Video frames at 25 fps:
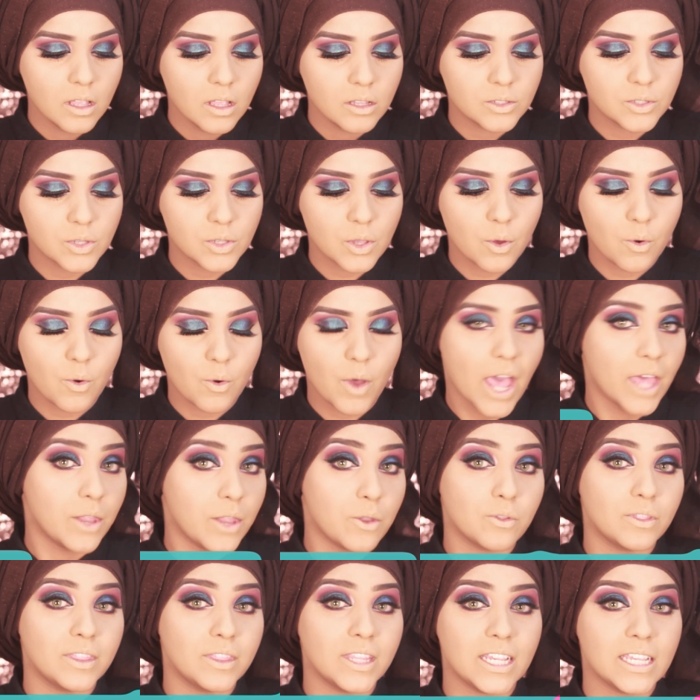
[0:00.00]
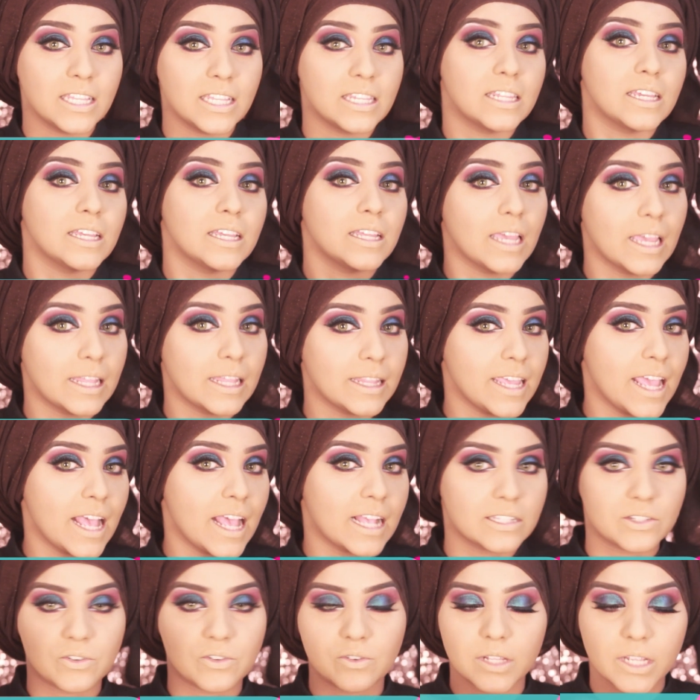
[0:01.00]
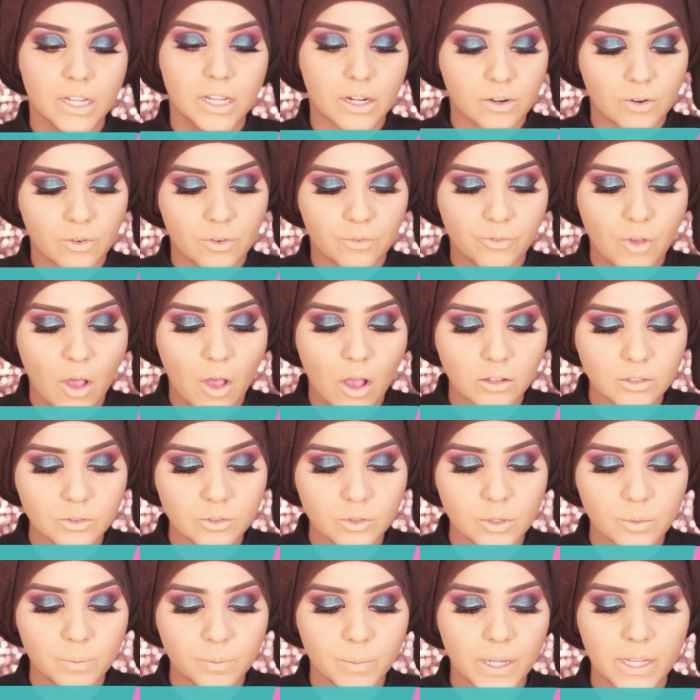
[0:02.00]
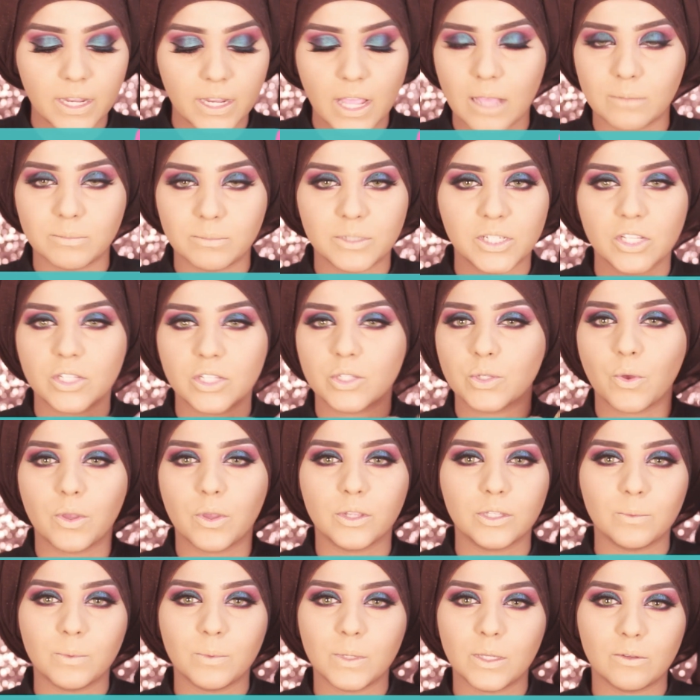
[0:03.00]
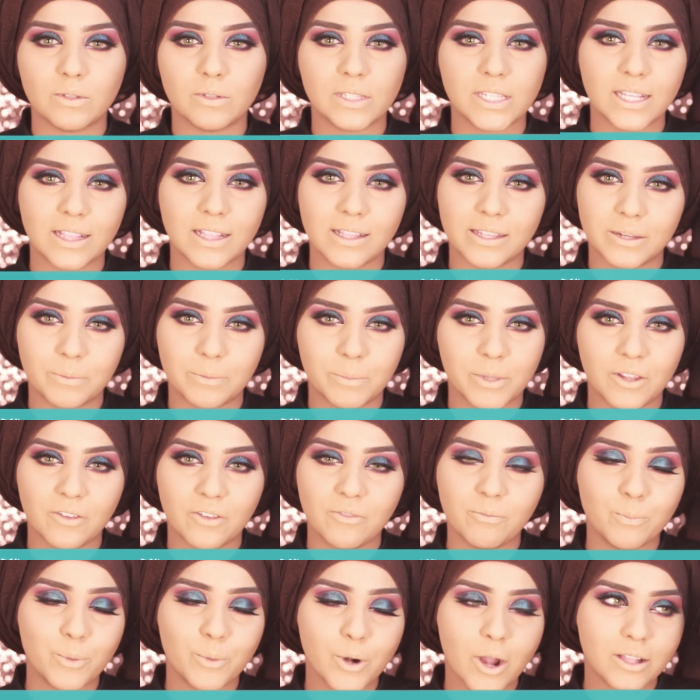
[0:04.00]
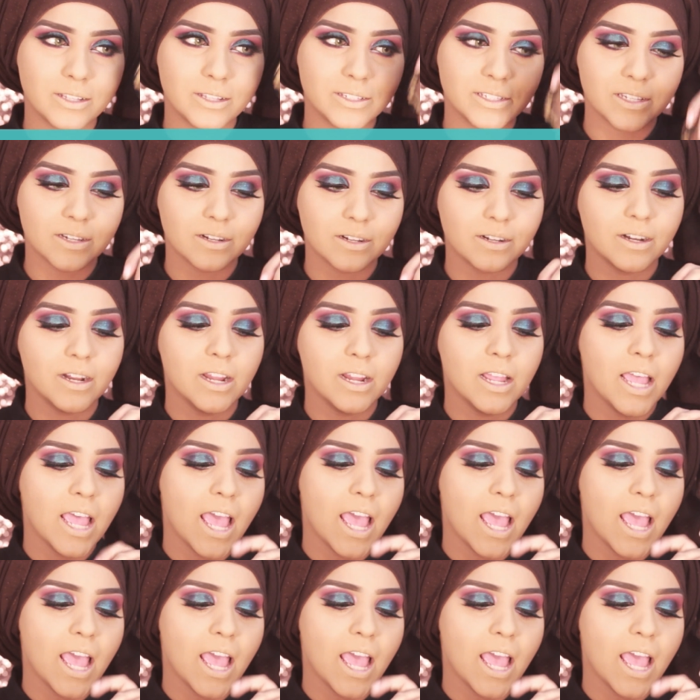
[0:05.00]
so I don't need any extra layer of contour, but I'm just going to be using a little bit of bronzer,